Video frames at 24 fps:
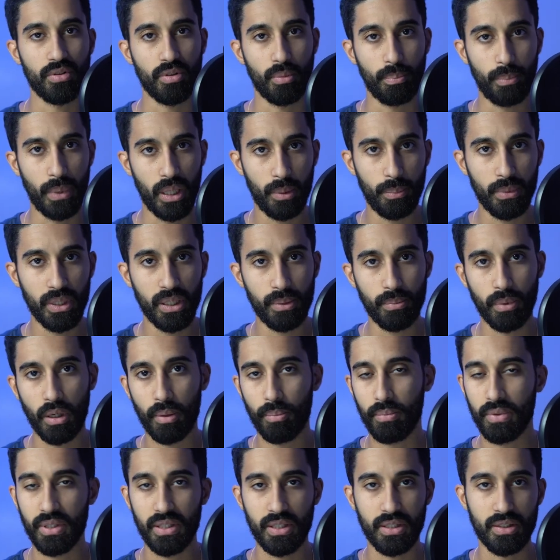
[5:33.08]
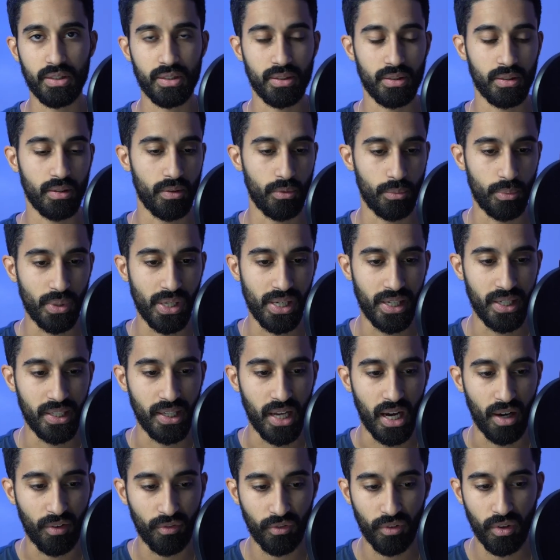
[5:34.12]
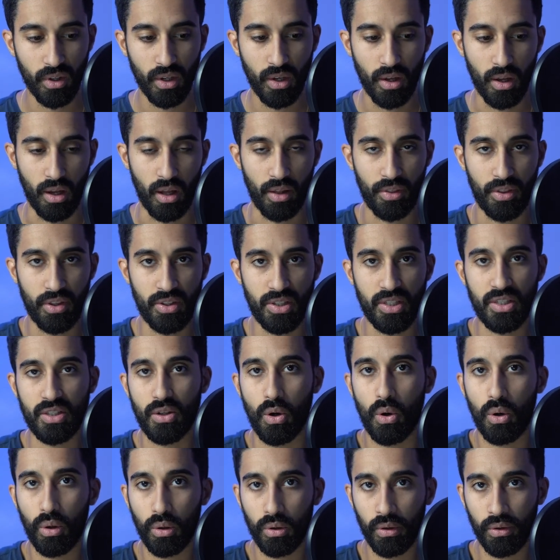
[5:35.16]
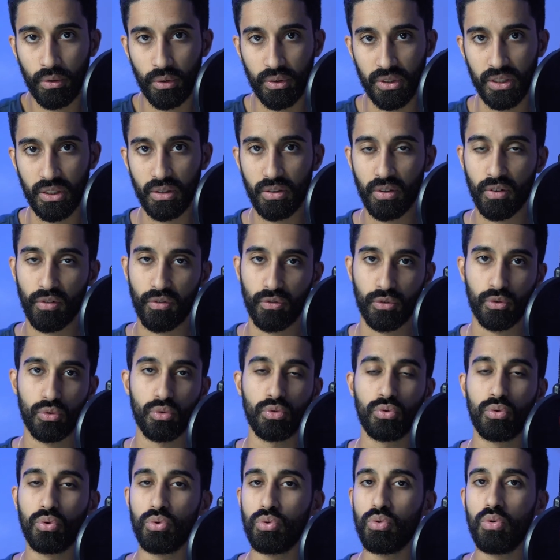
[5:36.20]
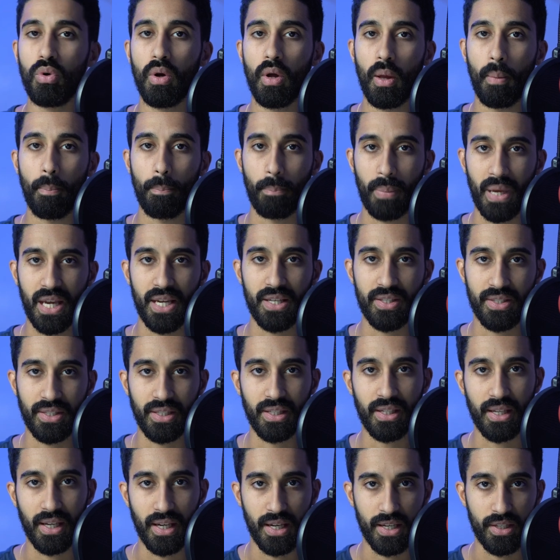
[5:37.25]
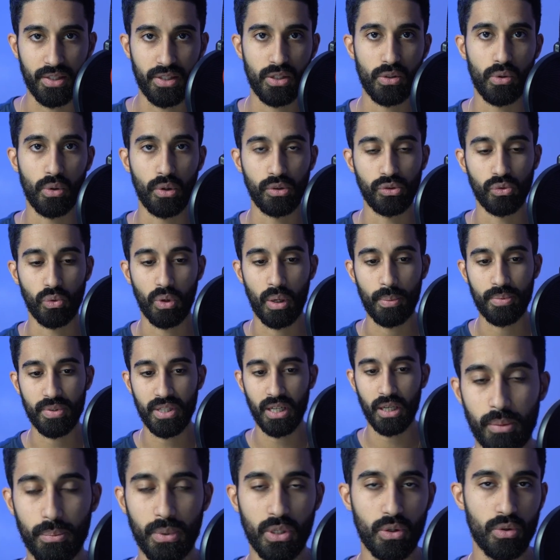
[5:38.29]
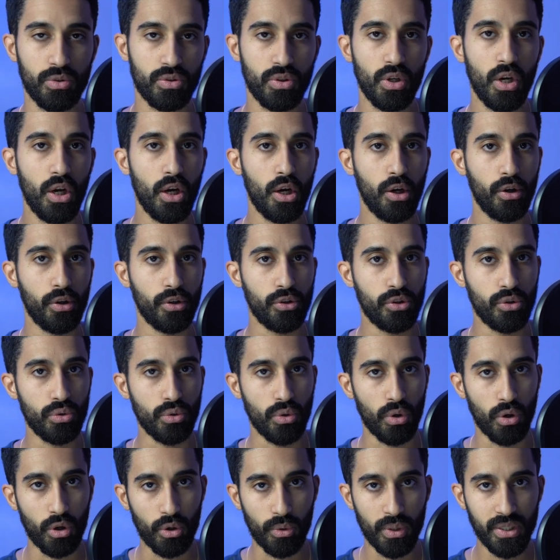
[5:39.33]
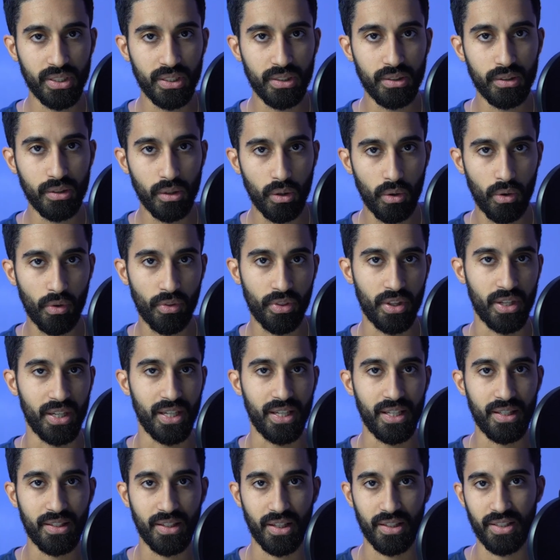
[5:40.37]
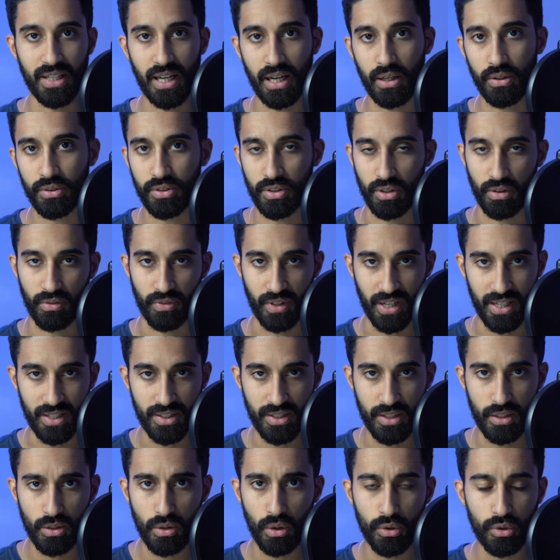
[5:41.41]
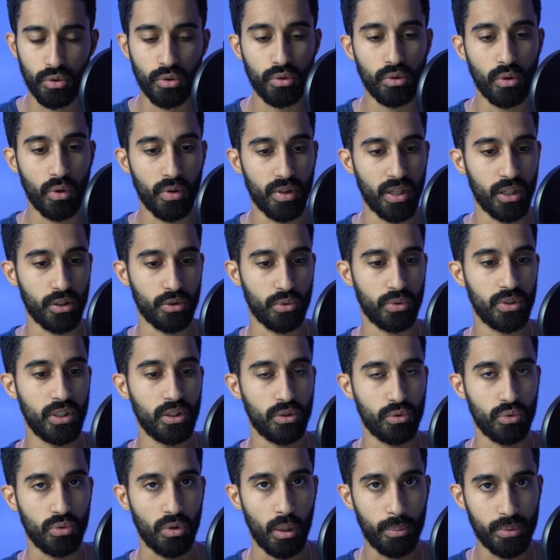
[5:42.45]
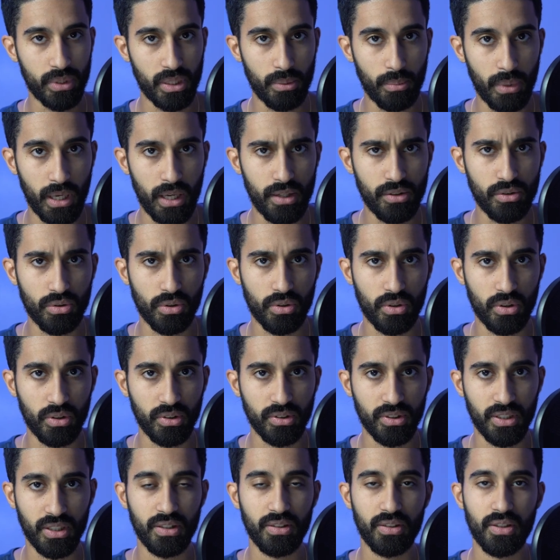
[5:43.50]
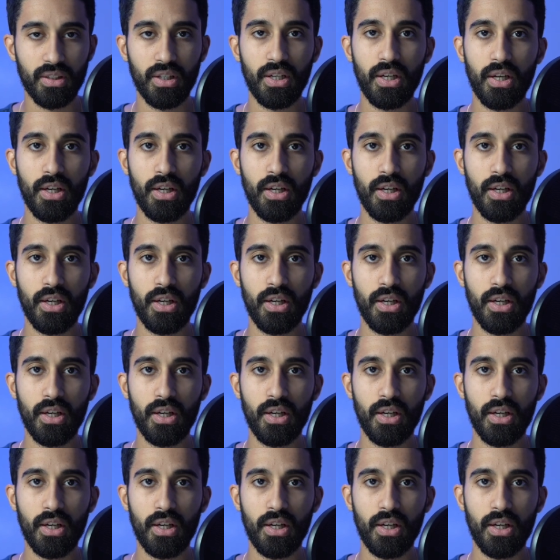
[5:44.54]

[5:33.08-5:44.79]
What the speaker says: the bare minimum is really enough. This is all you need to do basic SEO on your website, because you already know the ins and outs of SEO. You know that you need to optimize your content,